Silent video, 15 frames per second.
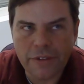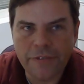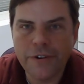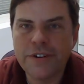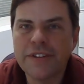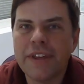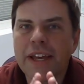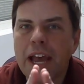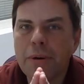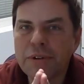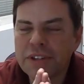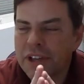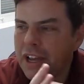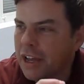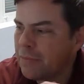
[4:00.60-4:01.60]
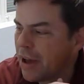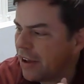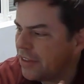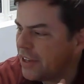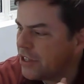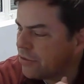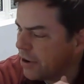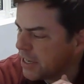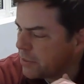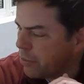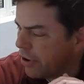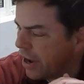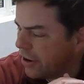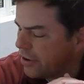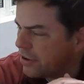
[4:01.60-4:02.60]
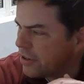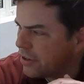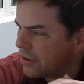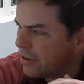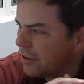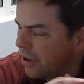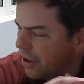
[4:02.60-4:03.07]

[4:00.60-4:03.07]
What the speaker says: The first thing I will say about these respirators